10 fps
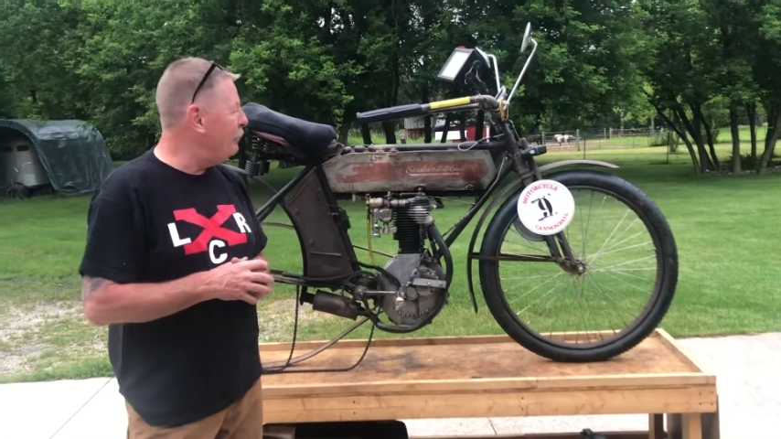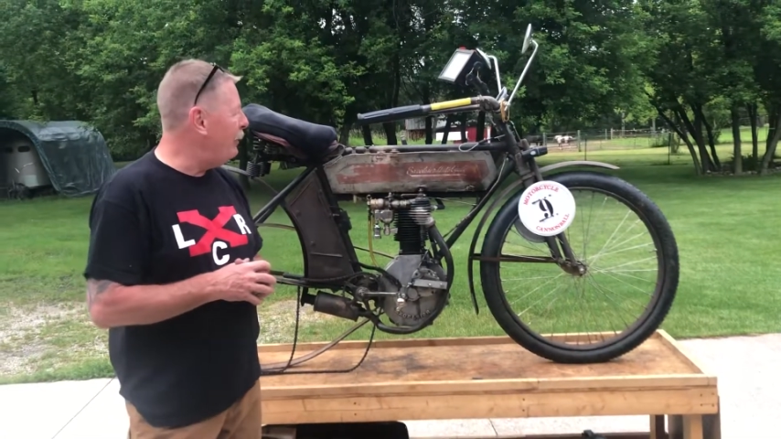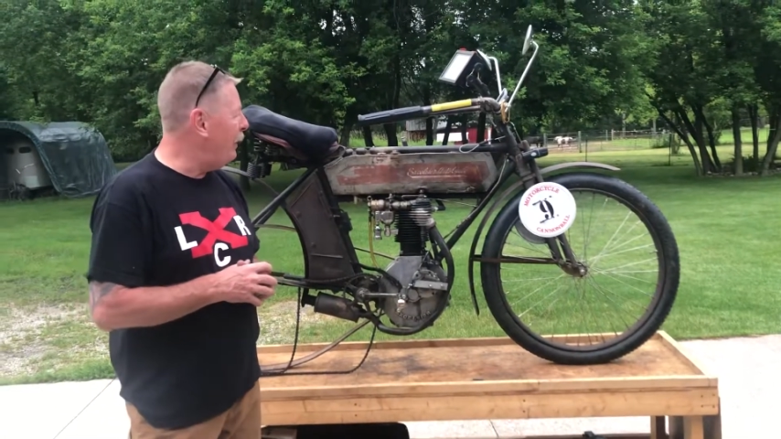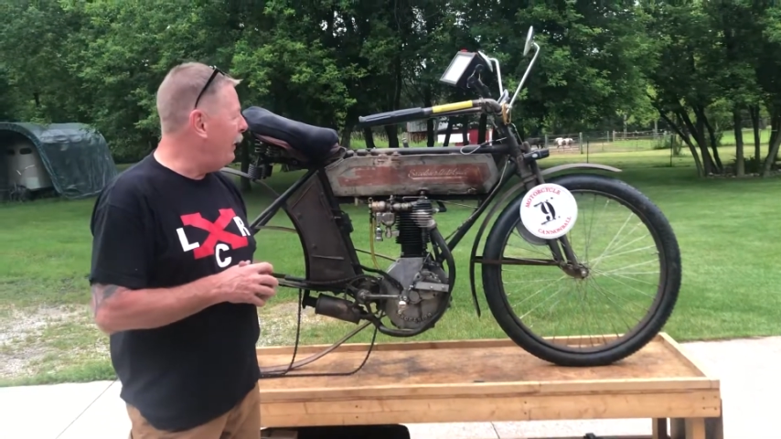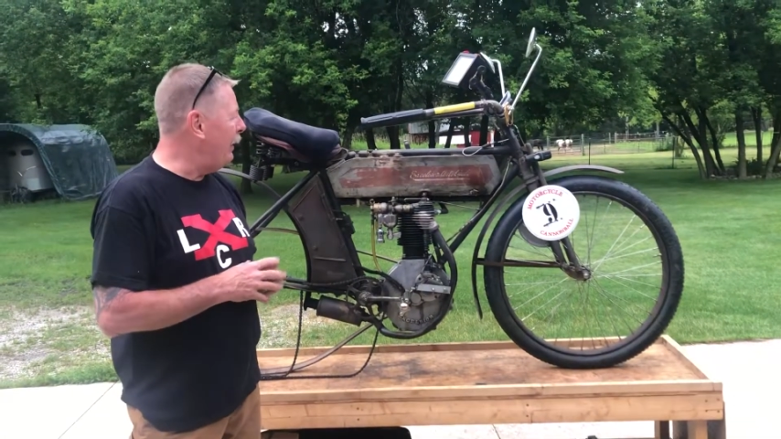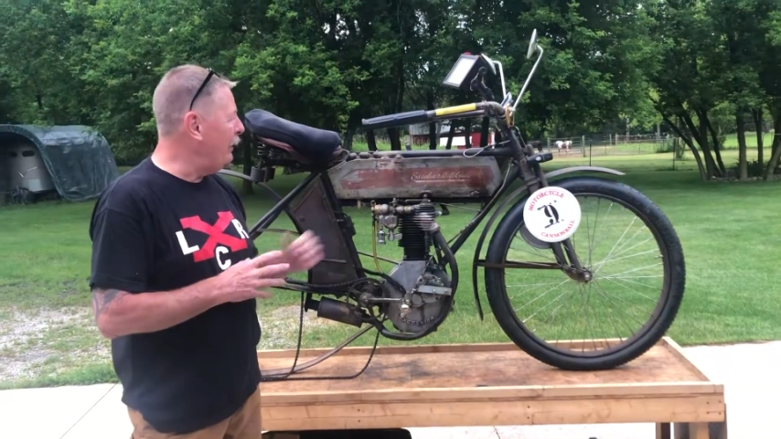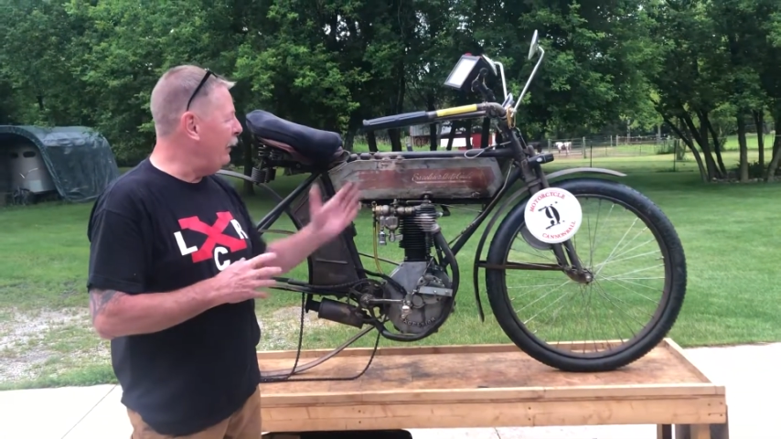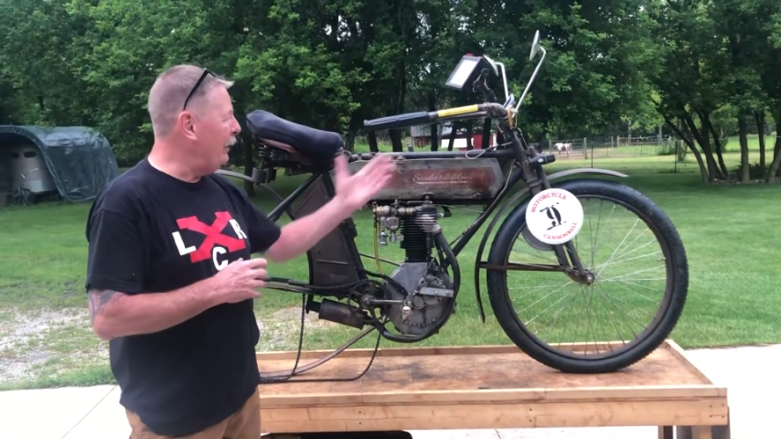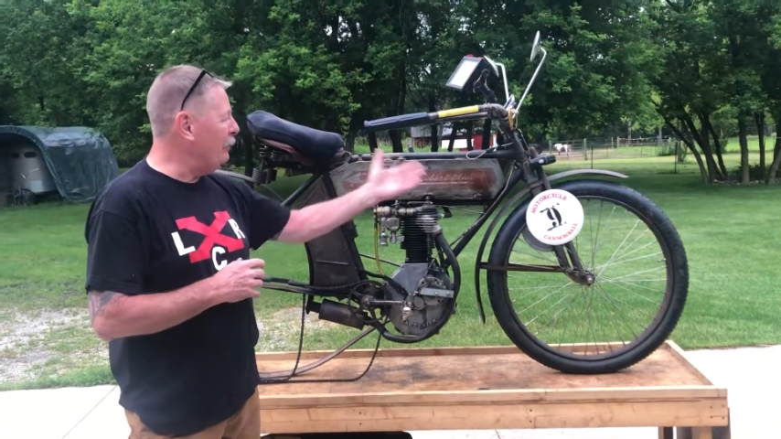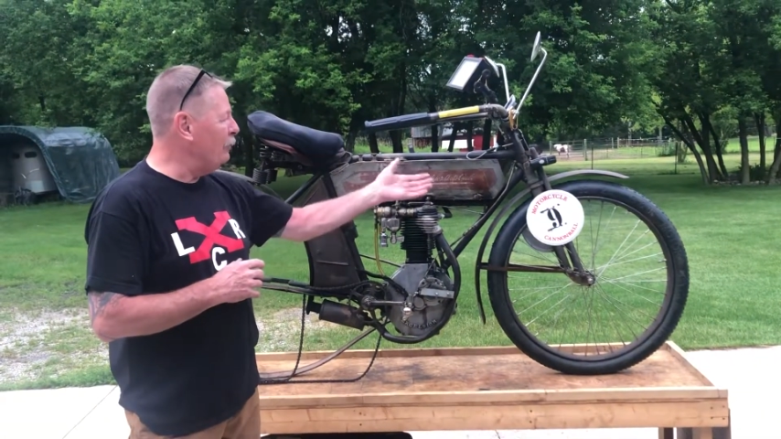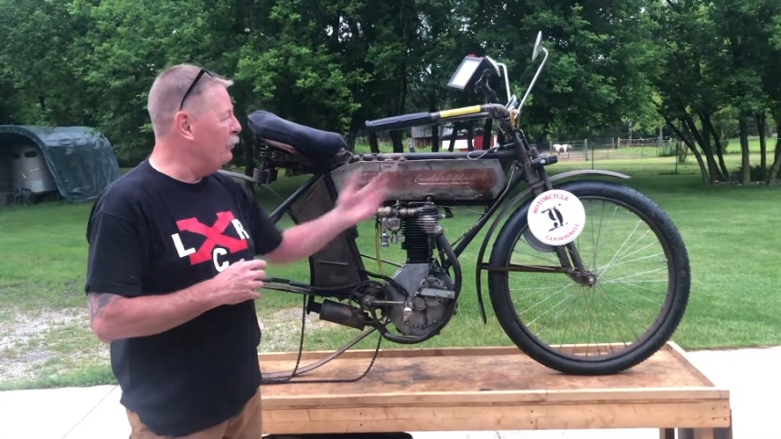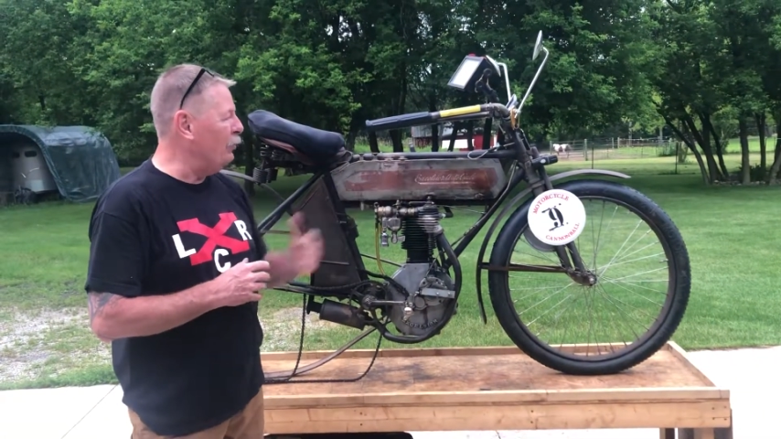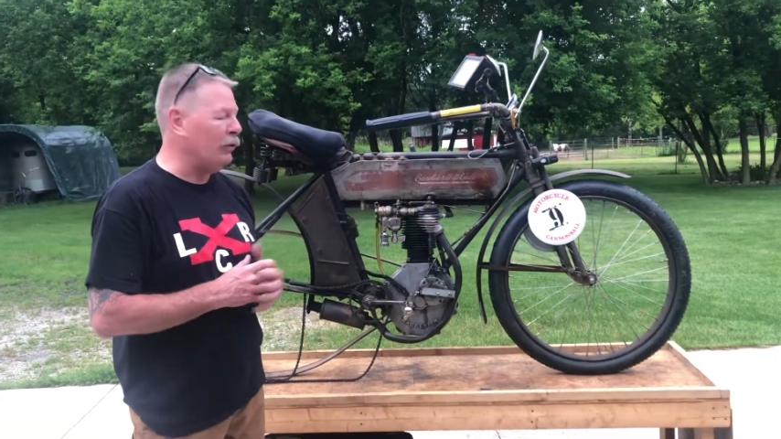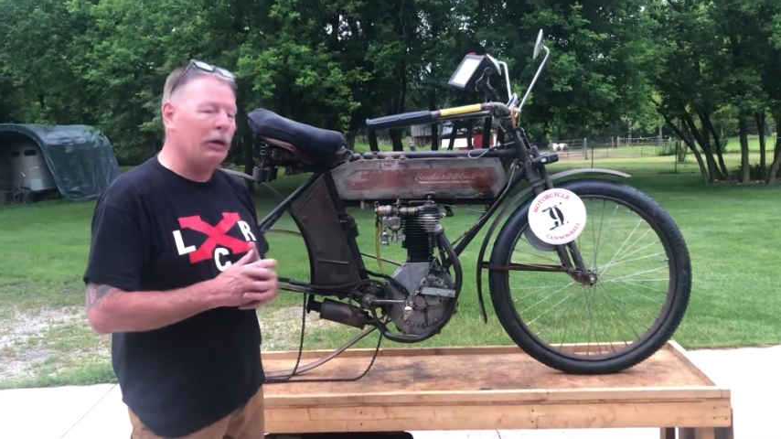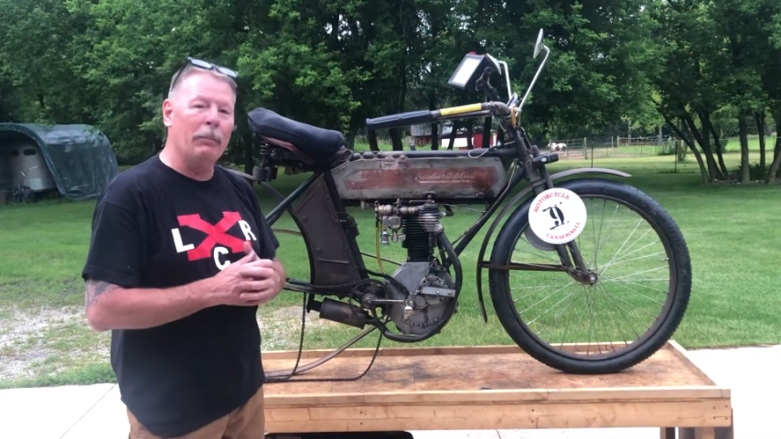and I
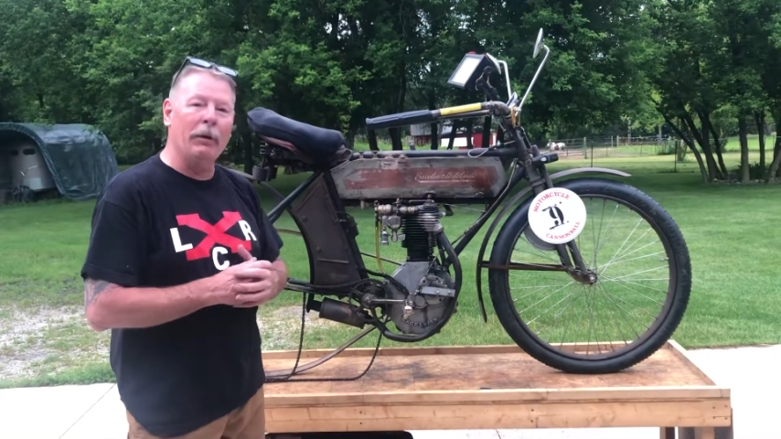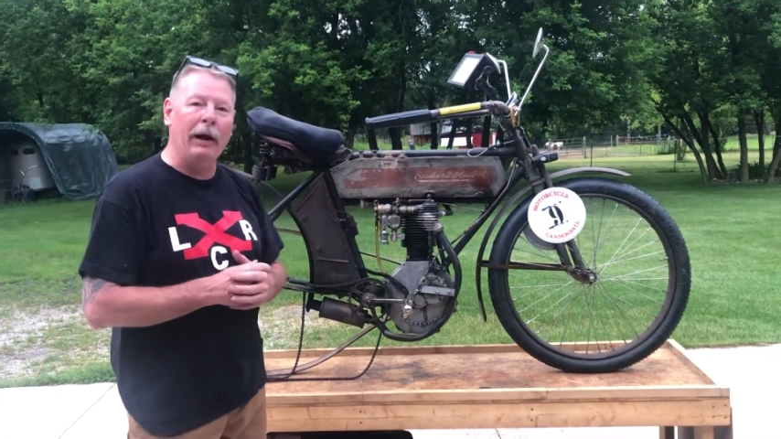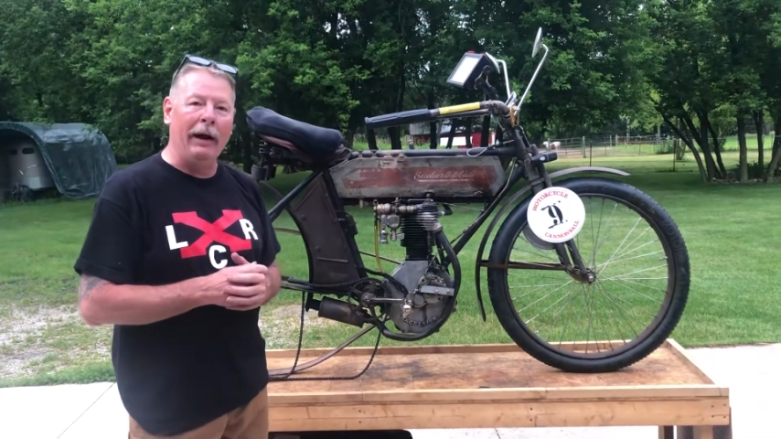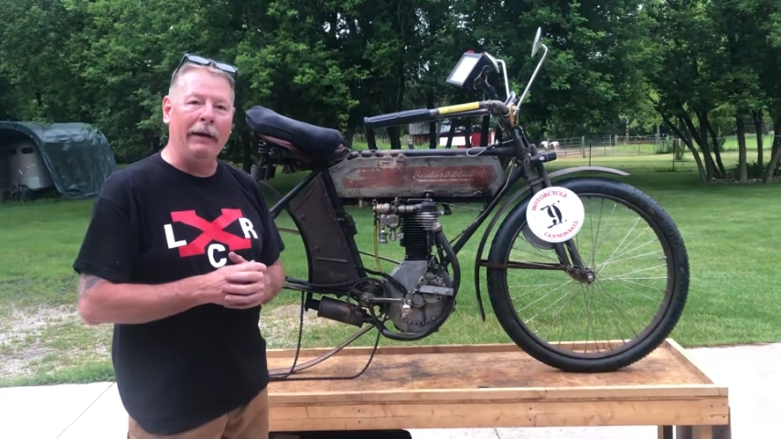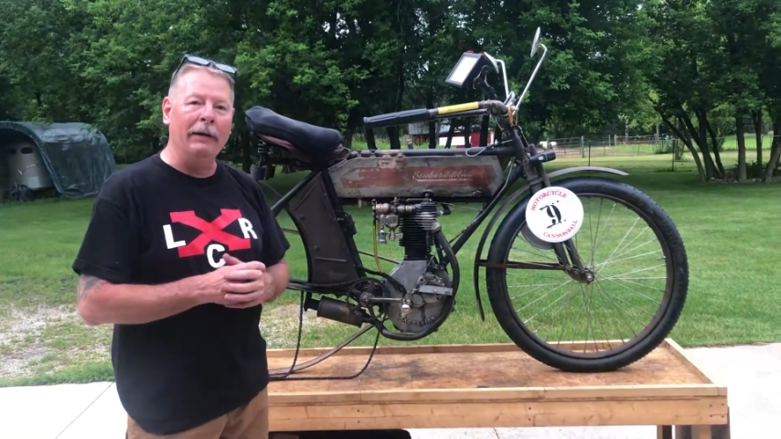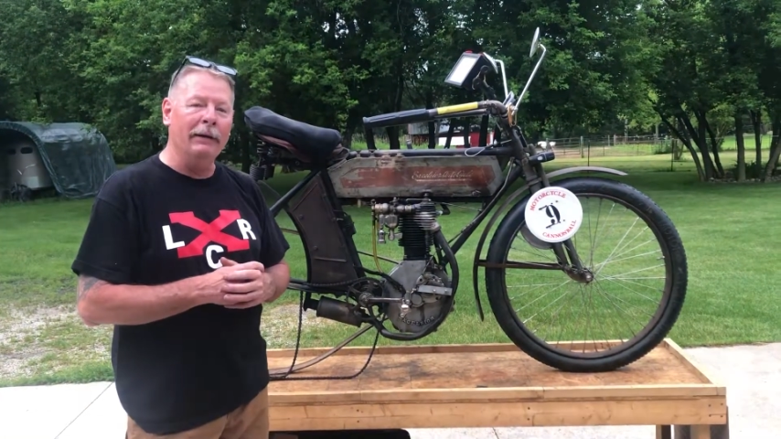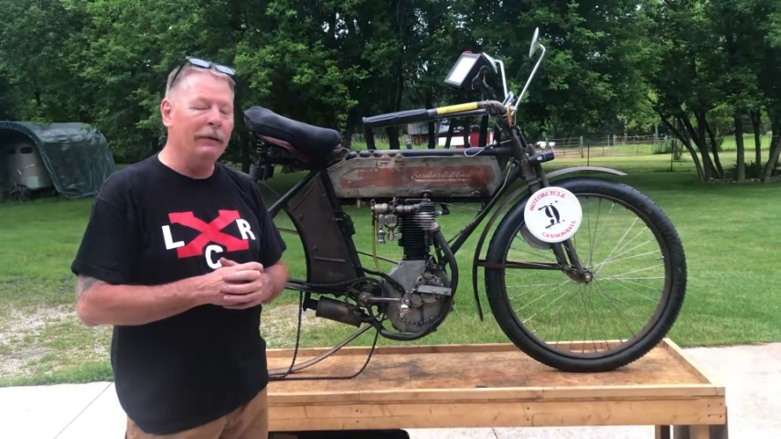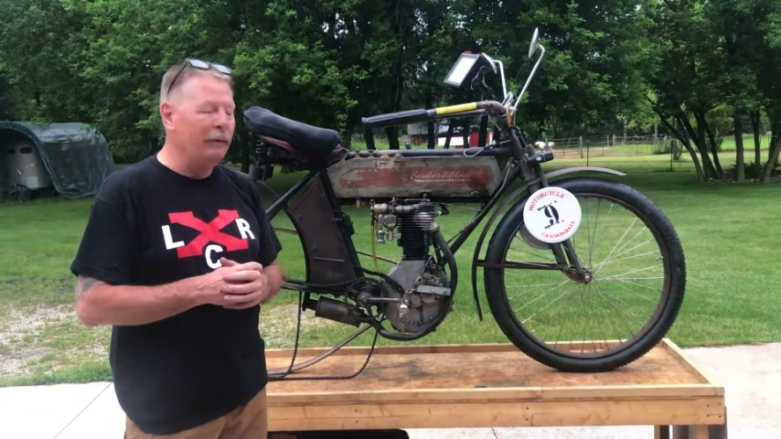took number 9.